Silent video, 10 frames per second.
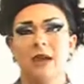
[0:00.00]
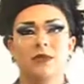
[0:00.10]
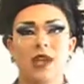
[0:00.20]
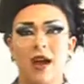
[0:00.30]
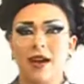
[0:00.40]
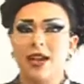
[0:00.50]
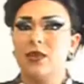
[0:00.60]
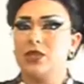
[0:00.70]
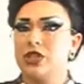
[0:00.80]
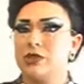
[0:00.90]
I'm sorry. And
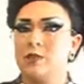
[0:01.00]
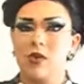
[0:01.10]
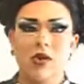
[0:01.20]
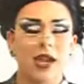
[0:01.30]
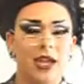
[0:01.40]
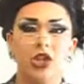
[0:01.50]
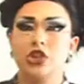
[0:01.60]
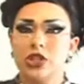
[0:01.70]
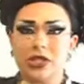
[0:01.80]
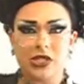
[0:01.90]
it was just boring. And
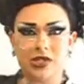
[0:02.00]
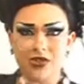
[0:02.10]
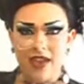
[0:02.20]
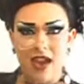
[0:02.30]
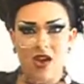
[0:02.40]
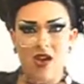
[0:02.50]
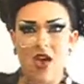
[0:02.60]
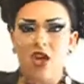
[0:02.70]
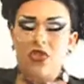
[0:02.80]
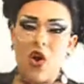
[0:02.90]
you just stood there
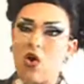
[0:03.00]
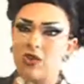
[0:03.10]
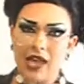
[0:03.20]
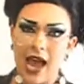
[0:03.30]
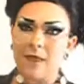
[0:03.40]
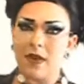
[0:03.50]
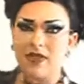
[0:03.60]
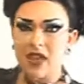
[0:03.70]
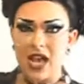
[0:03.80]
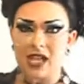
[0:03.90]
the whole time
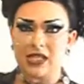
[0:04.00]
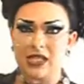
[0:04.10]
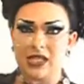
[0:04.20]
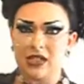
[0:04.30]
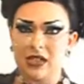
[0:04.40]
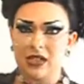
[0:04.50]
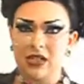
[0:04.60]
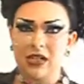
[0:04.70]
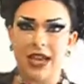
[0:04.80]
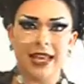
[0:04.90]
like this.
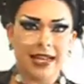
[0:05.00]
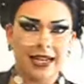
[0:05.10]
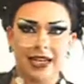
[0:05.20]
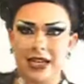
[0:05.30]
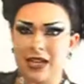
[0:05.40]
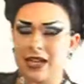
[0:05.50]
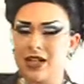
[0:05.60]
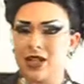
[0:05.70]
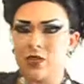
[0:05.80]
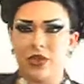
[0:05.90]
And
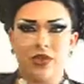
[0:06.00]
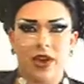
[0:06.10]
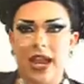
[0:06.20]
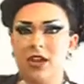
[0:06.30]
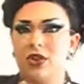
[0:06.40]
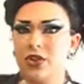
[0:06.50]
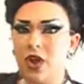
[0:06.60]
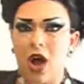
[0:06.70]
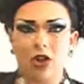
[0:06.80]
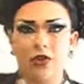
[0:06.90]
with your hand on your
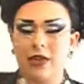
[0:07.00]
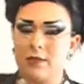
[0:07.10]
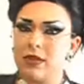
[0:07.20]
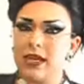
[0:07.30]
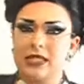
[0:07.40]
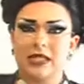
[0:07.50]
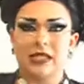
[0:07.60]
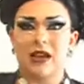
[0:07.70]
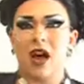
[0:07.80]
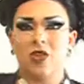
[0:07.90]
awkwardly
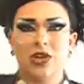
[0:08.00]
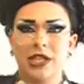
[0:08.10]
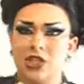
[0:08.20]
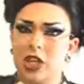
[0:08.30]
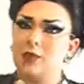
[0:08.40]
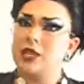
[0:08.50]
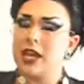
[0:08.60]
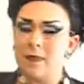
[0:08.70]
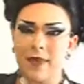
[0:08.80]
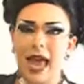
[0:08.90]
placed, awkwardly shaped
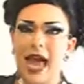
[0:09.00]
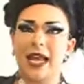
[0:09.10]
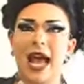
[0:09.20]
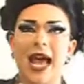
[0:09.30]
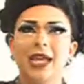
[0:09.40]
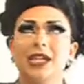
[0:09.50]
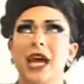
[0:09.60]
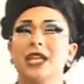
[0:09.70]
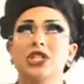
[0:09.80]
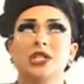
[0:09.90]
hip pad.
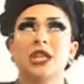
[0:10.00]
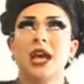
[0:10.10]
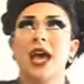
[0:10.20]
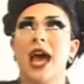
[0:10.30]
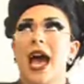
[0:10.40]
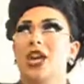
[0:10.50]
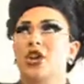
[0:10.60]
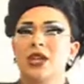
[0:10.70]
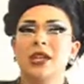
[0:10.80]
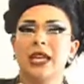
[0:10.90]
I
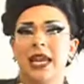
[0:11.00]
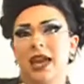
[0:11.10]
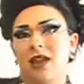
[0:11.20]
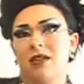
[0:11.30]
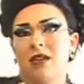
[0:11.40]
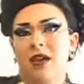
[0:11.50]
couldn't get in.